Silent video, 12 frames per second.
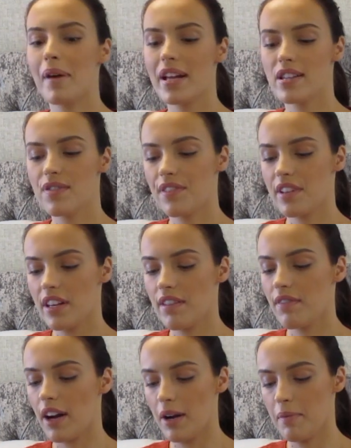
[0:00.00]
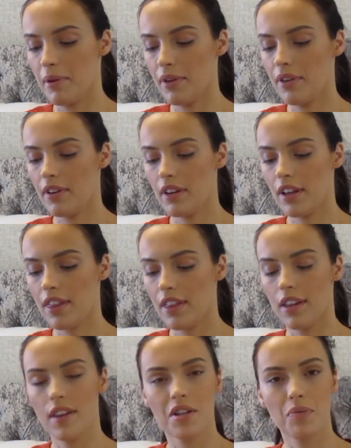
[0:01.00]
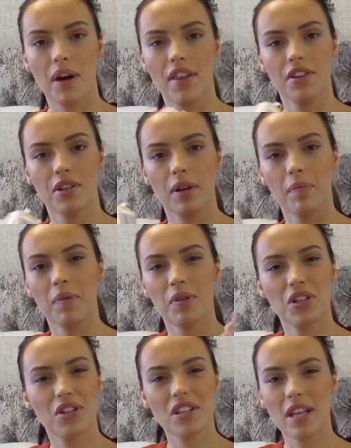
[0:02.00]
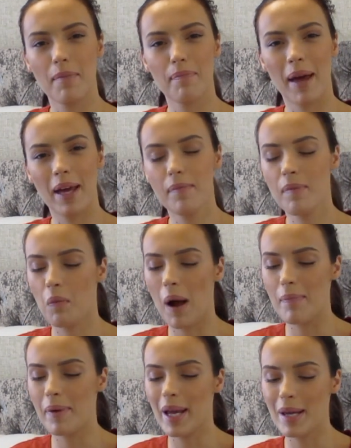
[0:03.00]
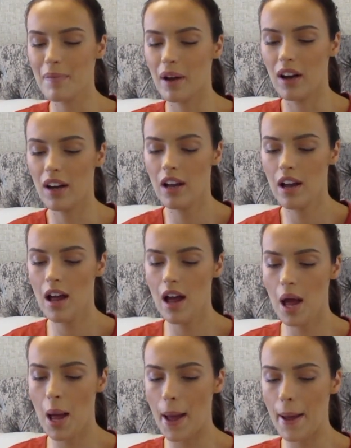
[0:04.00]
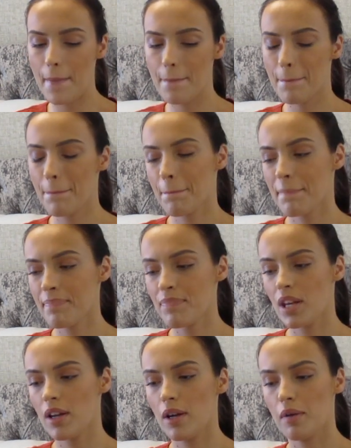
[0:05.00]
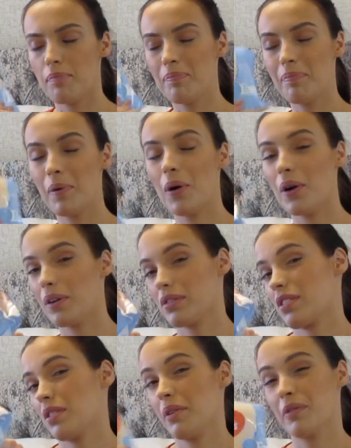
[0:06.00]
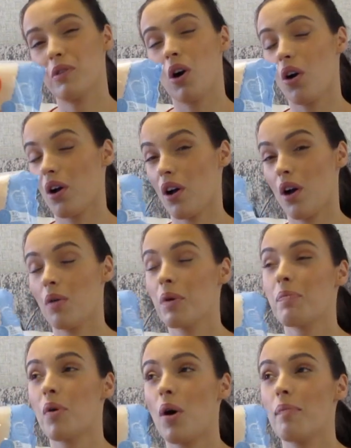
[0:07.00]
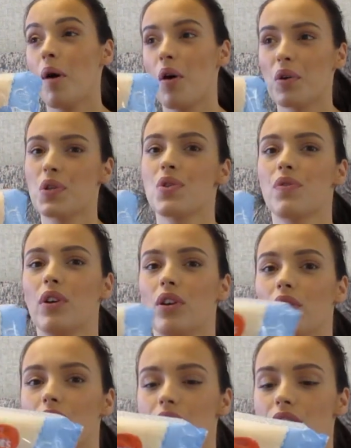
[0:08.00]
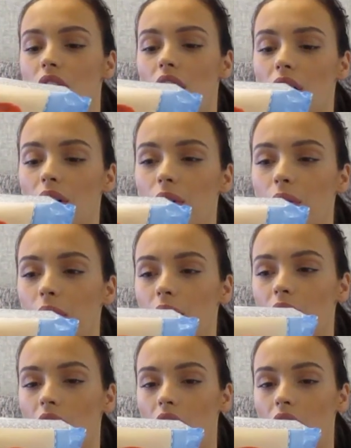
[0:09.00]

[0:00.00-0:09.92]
better for the environment, I think that's why they do it, they're just like paper, wet paper. But we bought a box full, so